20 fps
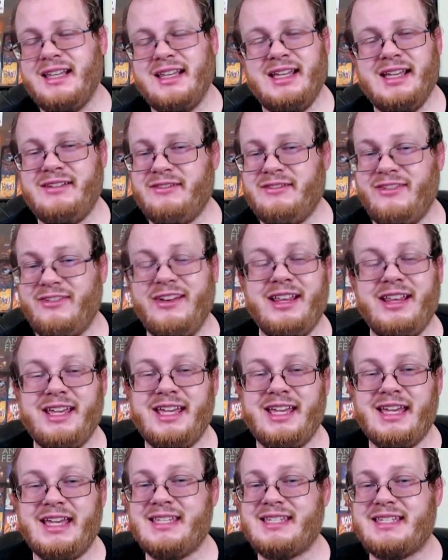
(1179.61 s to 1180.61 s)
It
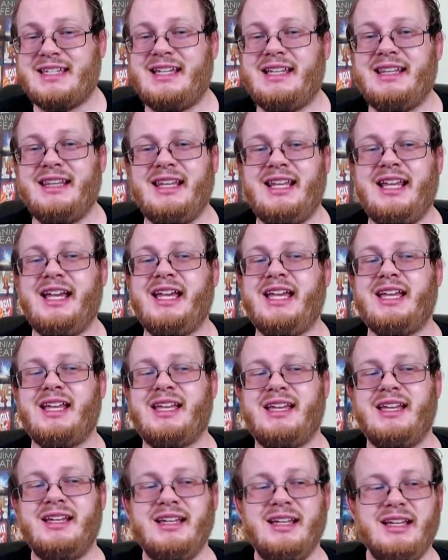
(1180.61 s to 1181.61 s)
really isn't.
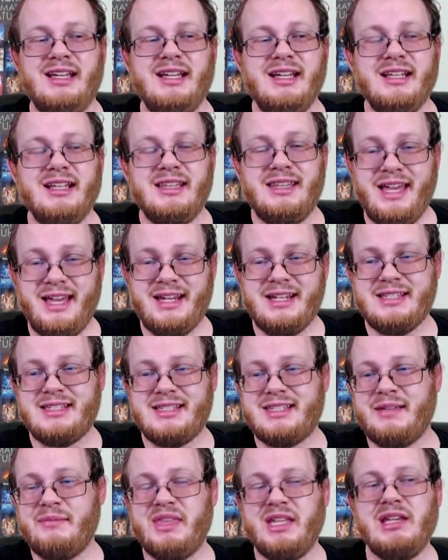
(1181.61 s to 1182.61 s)
Like, that is
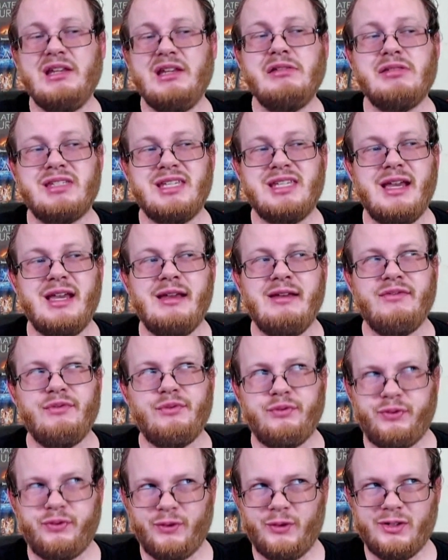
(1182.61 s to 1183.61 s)
something you save
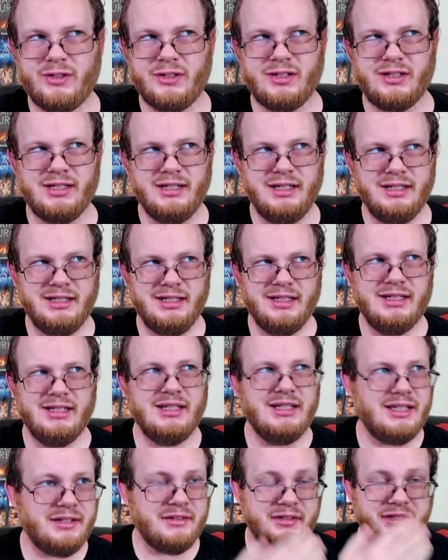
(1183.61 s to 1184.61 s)
for,
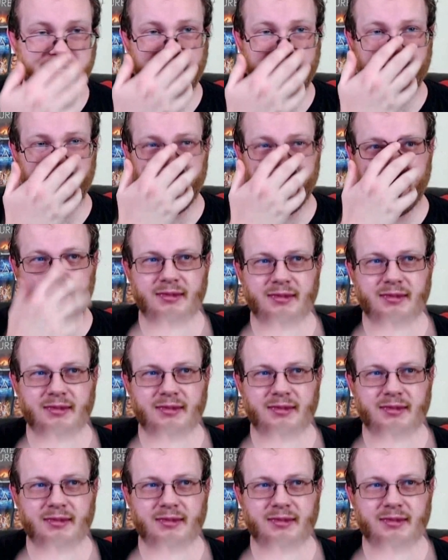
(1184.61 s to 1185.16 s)
you know,